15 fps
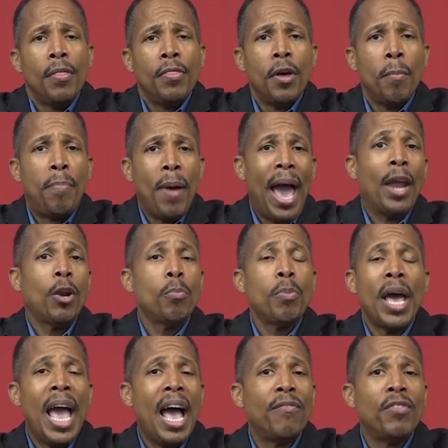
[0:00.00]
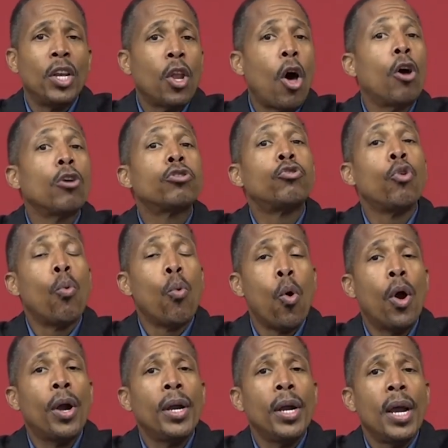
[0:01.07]
the battle, but haven't lost the
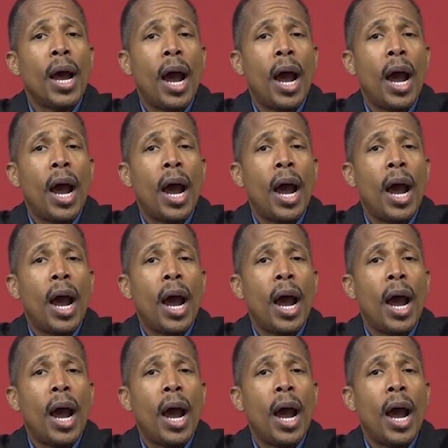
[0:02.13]
war.